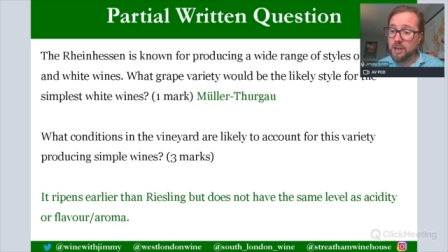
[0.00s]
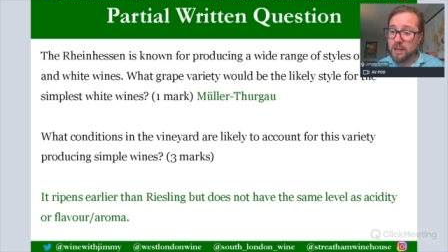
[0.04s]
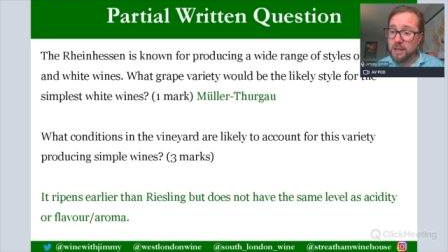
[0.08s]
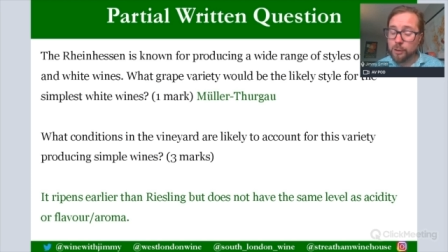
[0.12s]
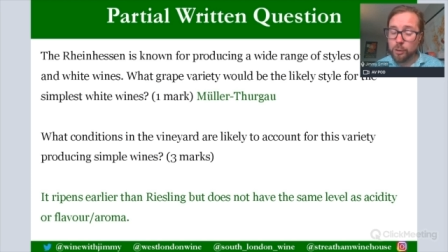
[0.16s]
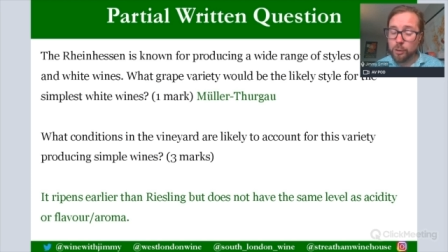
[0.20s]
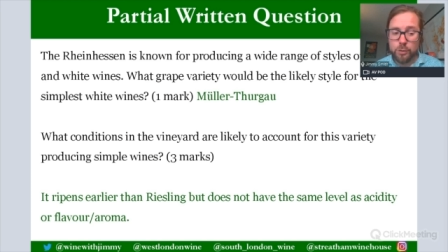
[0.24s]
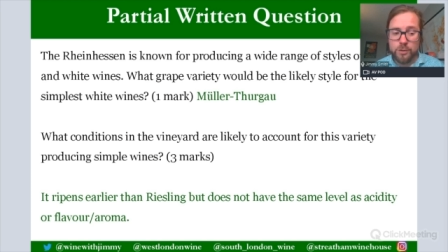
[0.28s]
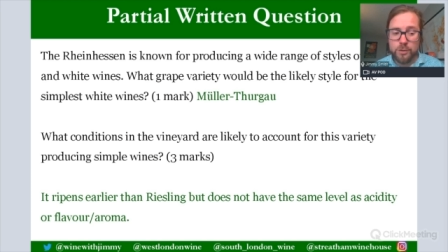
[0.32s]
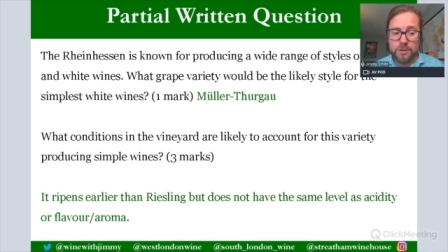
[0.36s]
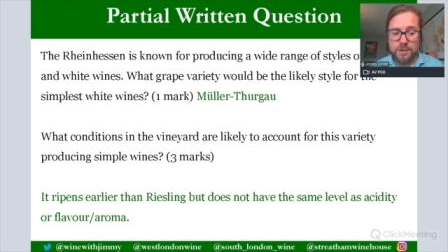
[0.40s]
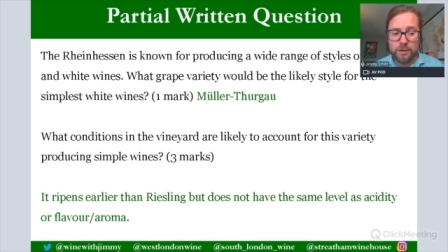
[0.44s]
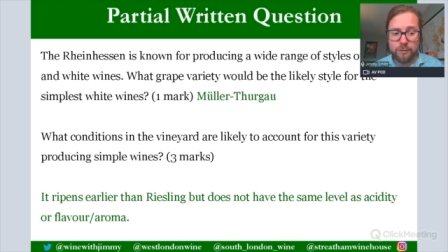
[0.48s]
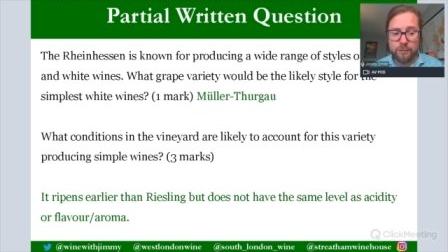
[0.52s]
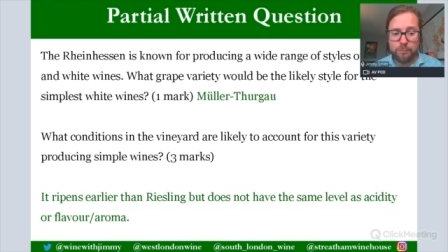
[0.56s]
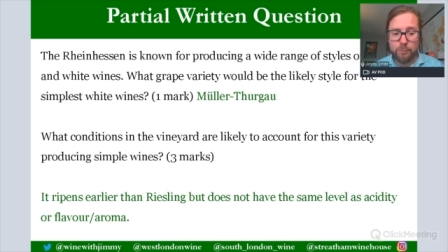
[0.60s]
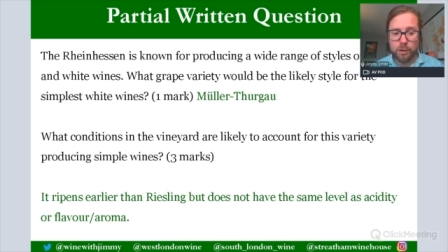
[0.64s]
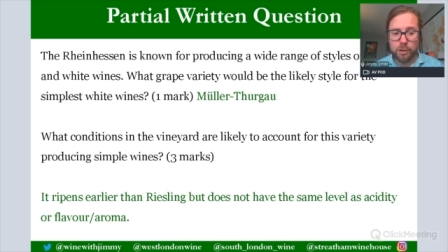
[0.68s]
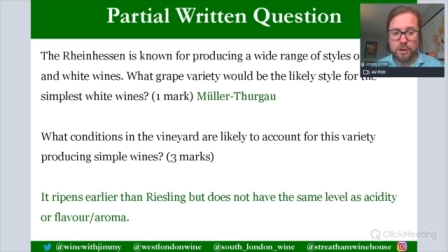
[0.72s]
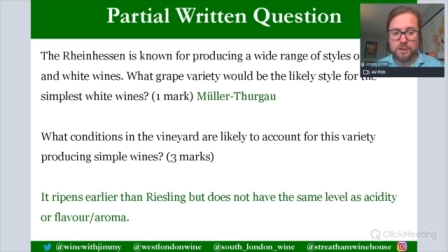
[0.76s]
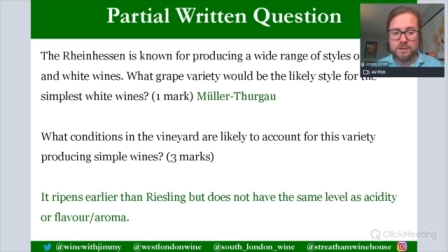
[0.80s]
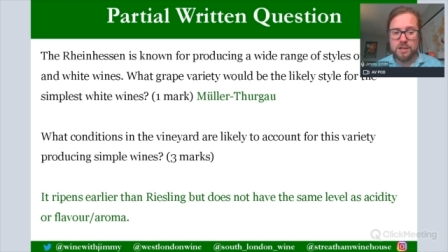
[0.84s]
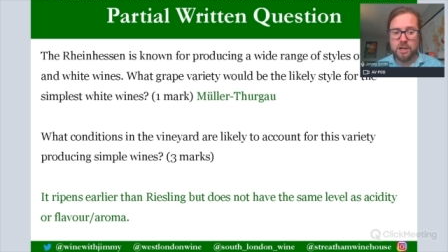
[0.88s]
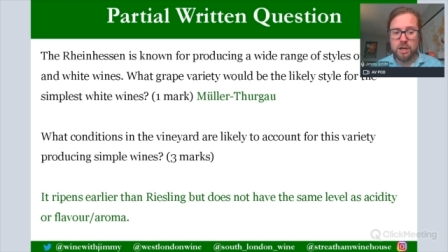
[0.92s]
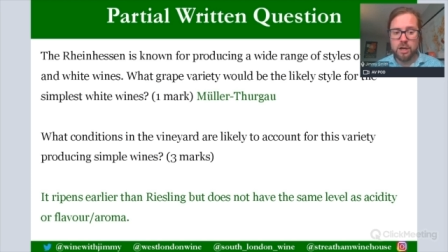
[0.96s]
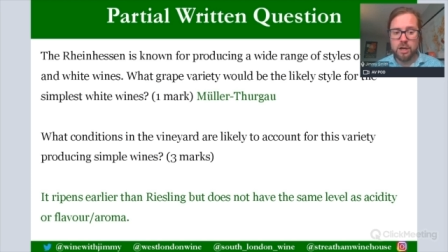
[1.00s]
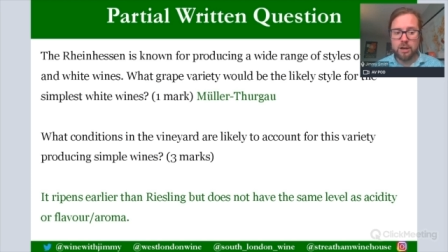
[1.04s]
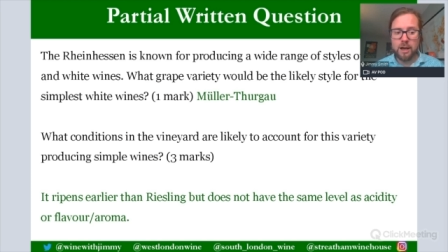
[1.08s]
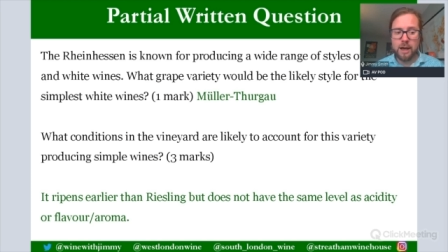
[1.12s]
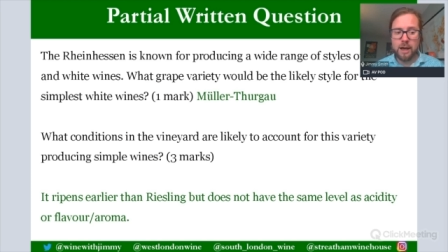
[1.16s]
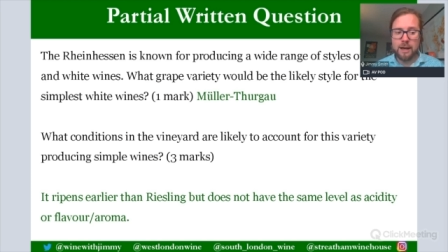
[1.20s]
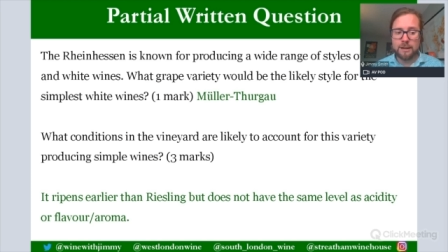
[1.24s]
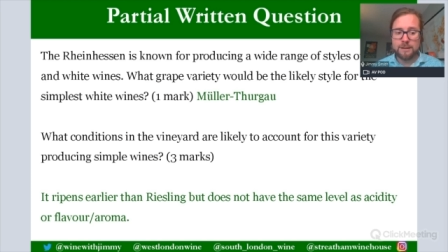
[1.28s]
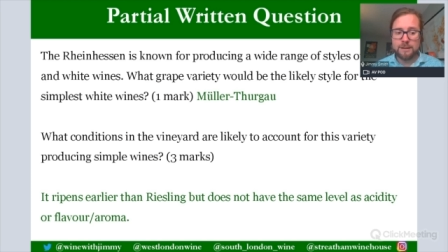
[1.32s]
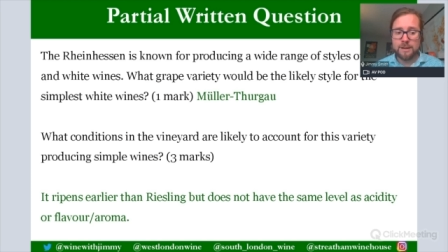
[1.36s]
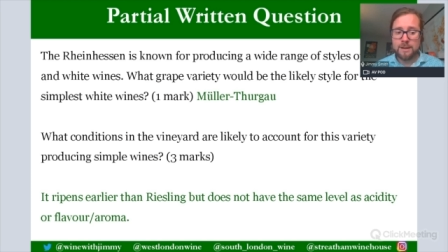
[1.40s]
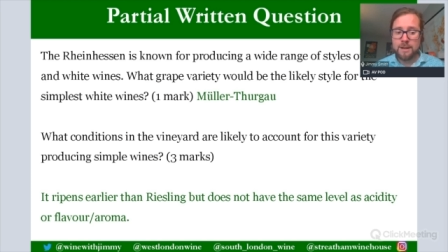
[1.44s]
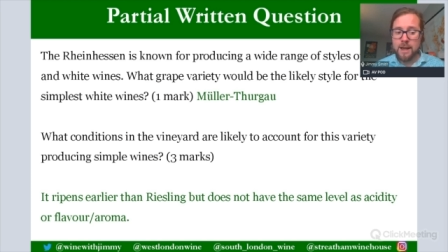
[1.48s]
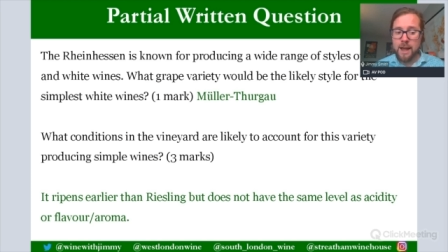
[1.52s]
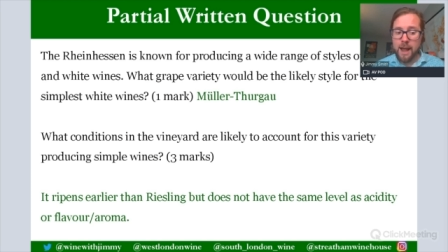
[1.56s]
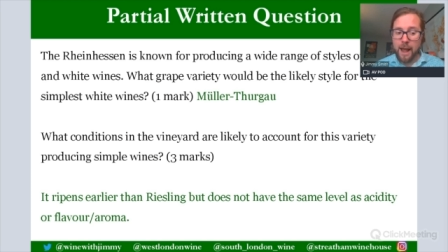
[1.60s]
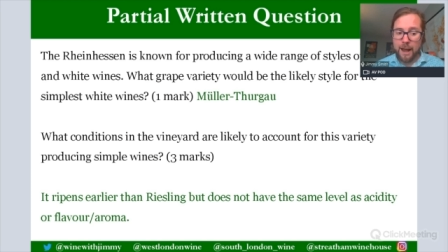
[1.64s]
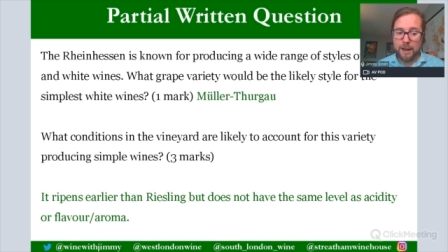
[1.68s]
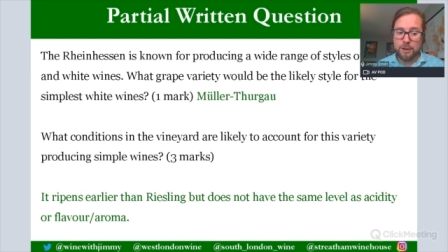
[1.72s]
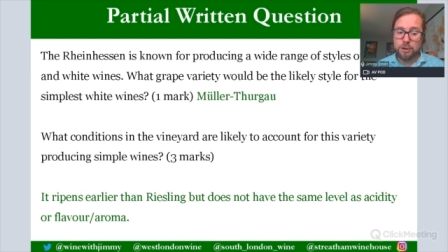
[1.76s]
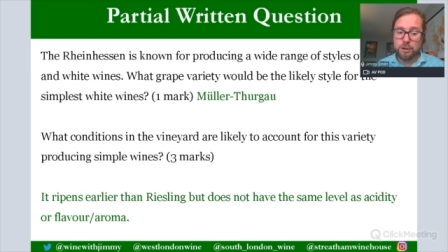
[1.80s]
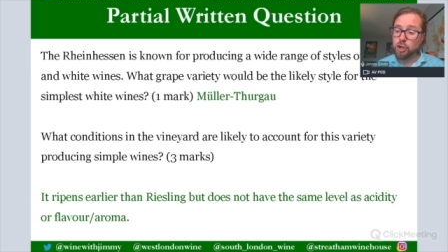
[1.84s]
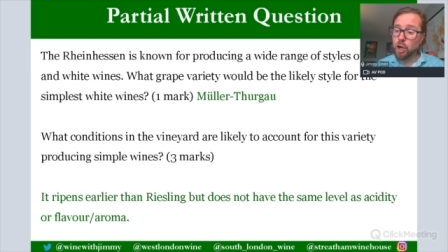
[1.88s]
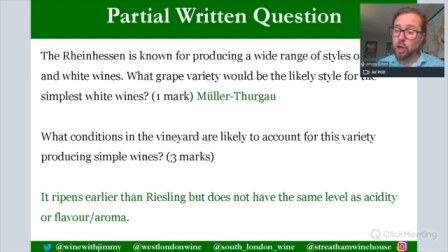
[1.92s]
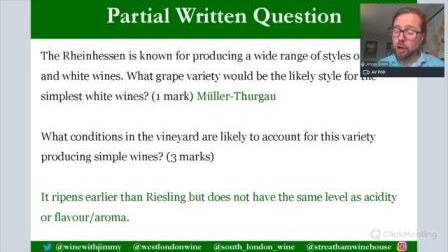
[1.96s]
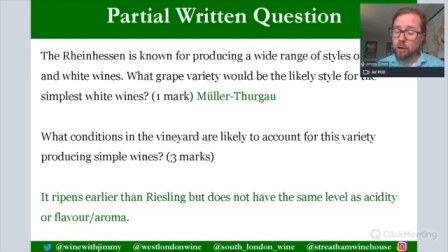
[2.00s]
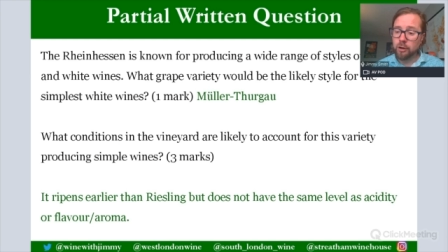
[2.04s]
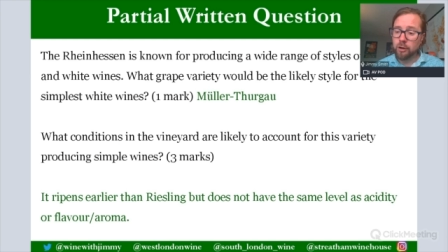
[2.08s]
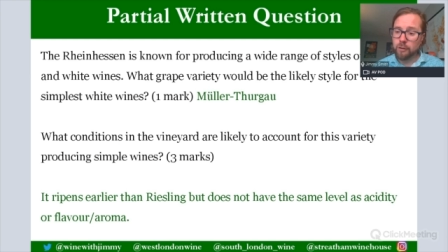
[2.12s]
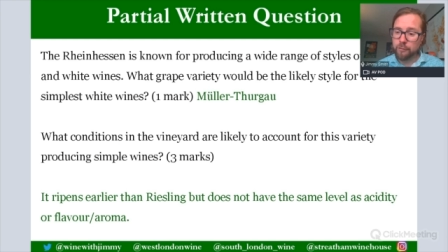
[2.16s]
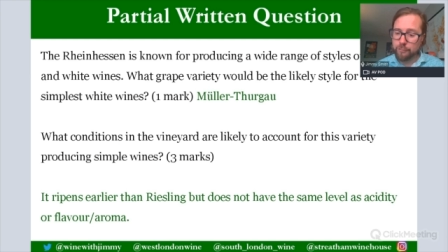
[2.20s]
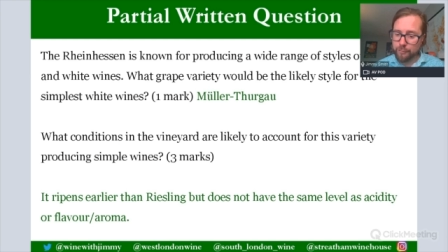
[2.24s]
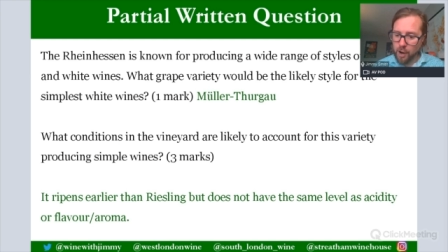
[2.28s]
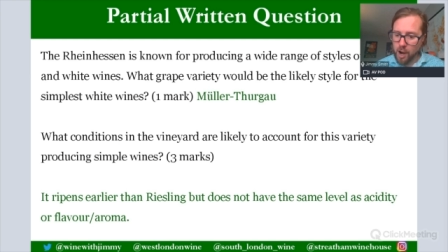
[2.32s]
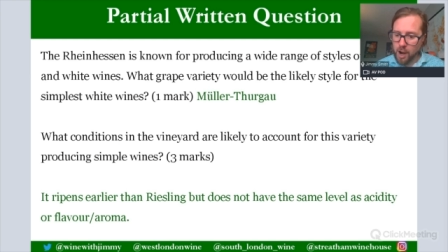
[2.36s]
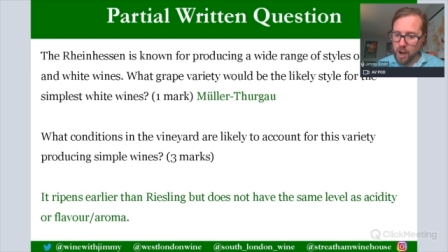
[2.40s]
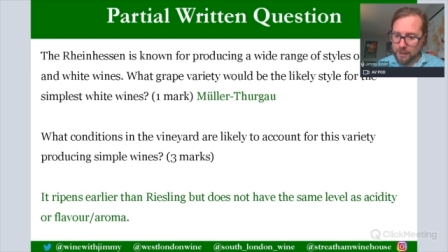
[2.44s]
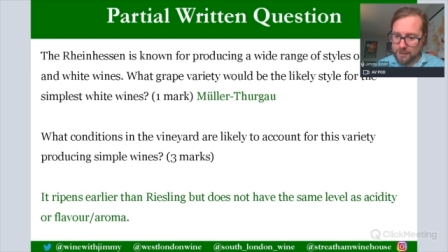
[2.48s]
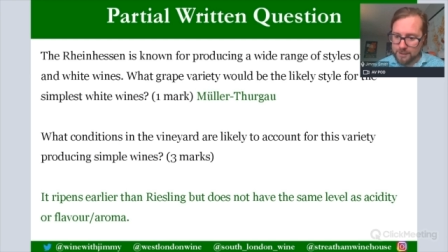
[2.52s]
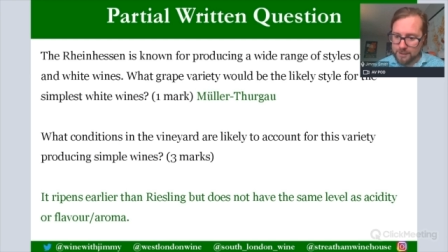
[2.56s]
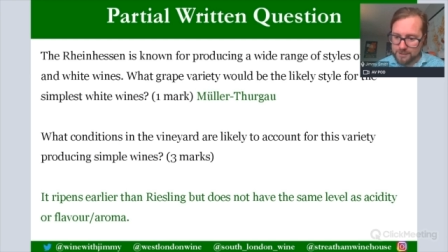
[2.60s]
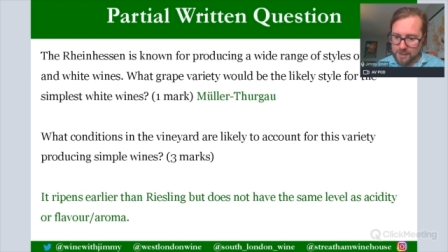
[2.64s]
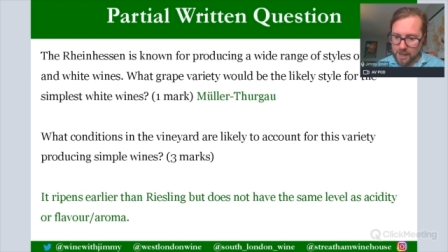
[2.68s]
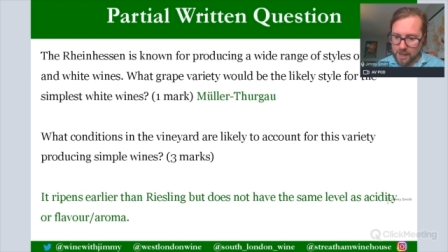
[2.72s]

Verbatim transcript: yields of Müller-Thurgau and younger vines.